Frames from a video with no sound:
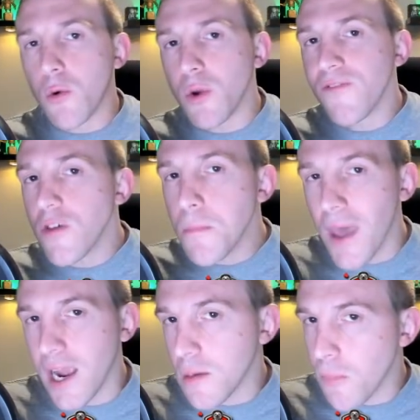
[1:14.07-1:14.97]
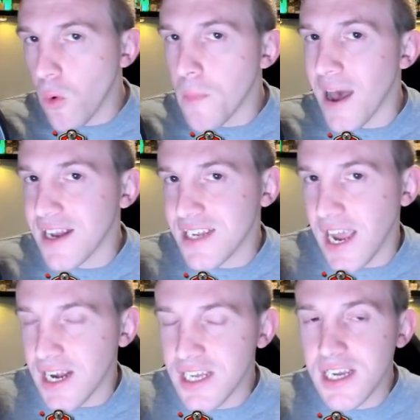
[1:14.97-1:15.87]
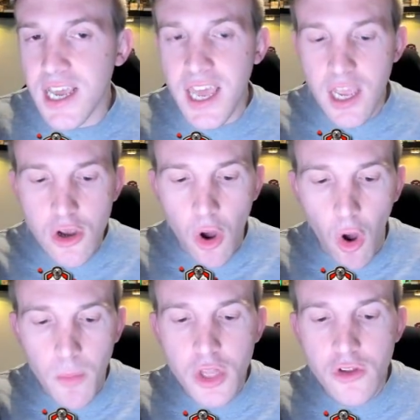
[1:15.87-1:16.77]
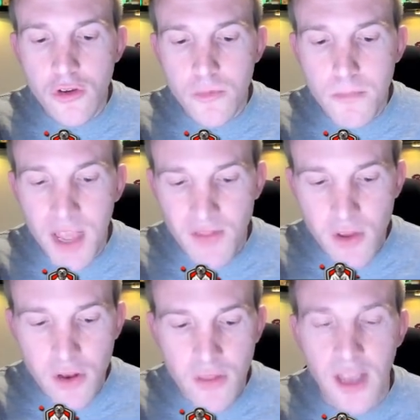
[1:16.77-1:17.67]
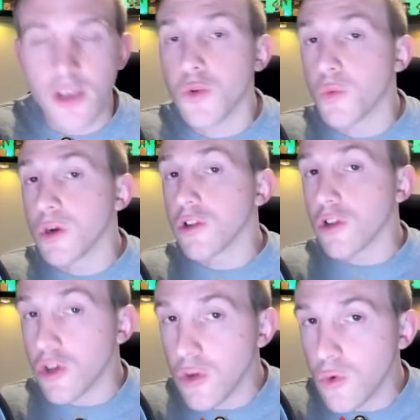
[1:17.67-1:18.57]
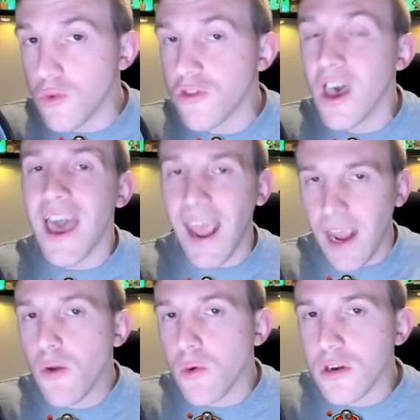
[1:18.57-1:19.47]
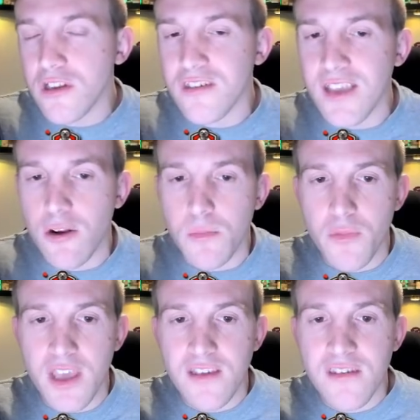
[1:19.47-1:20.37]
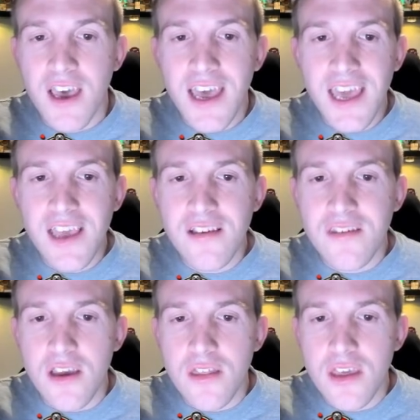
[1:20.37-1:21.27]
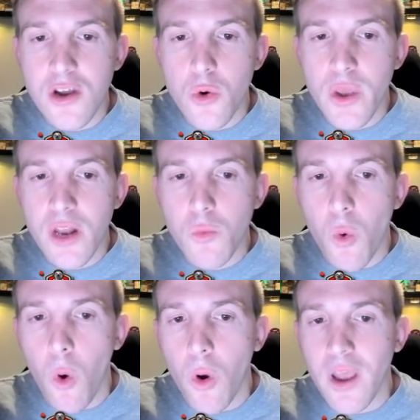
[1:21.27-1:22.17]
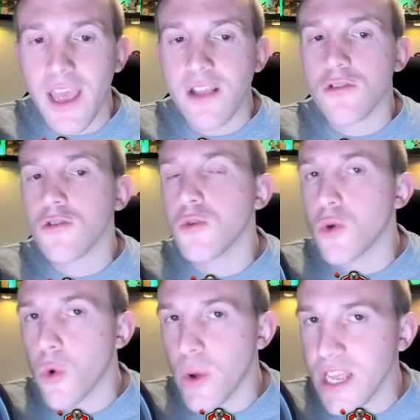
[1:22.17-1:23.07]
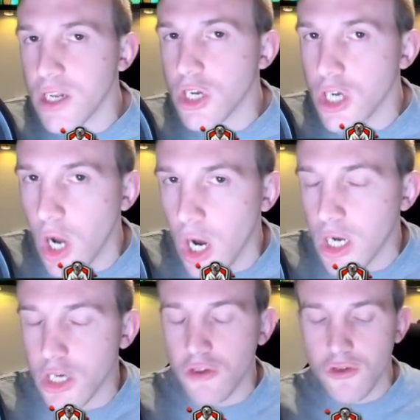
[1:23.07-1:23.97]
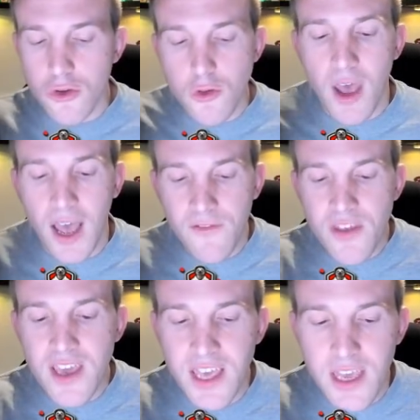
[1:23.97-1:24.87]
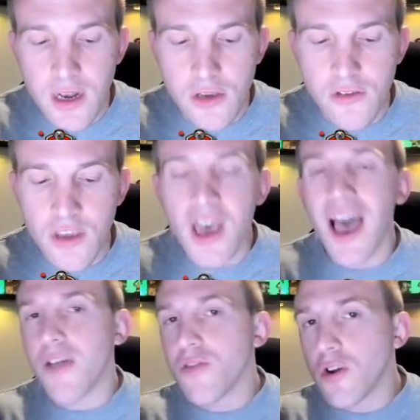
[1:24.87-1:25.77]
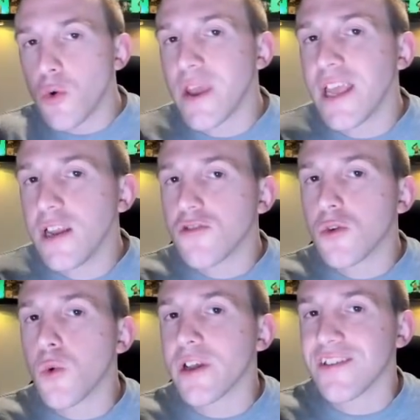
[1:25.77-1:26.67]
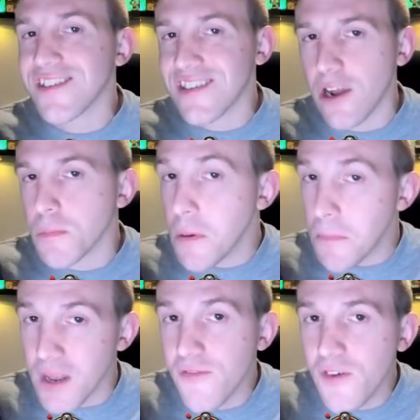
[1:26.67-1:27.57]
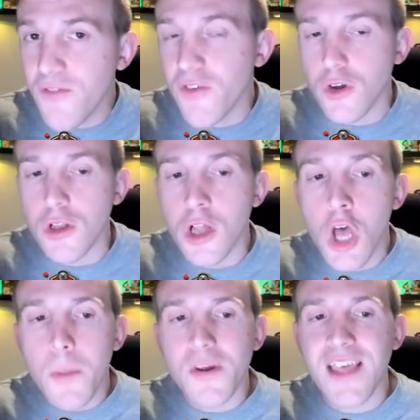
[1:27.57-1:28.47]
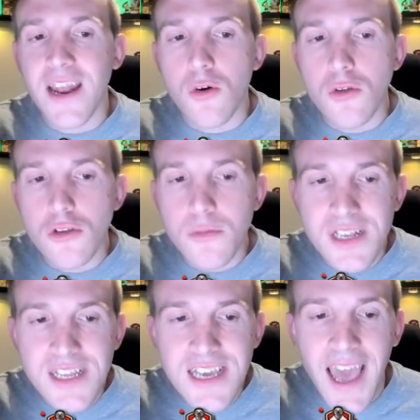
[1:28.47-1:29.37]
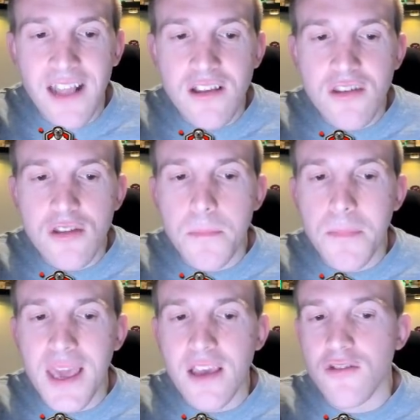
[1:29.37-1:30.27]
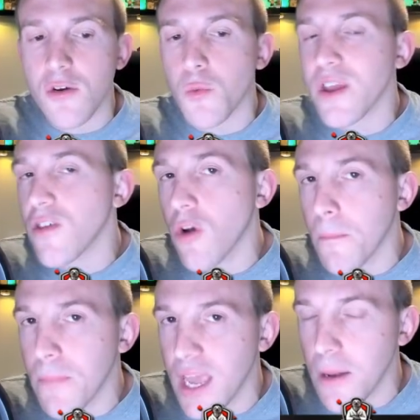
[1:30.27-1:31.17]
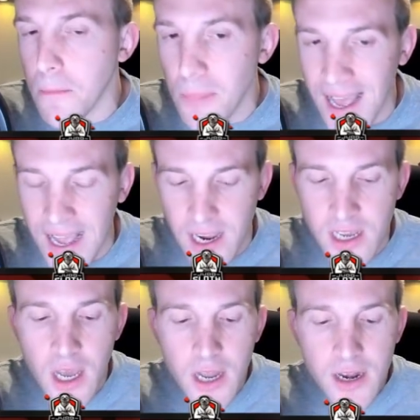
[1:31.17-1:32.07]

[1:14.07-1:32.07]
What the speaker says: Now with the Pekka Bow Bat technique, a common method that you will use in order to set up this is the Queen Walk into Queen Charge. So you have the healers and the Queen is going to set up a bit of a funnel, but then ultimately enter the base with your main pack.